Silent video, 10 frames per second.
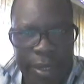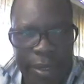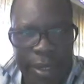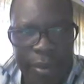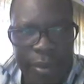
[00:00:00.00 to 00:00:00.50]

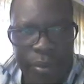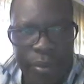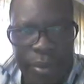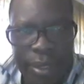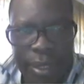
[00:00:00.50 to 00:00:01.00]
is equal
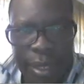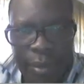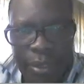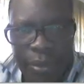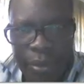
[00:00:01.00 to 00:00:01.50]
to the
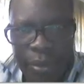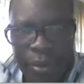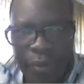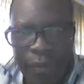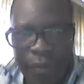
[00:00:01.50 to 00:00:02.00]
summation
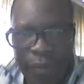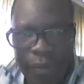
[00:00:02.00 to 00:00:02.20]
of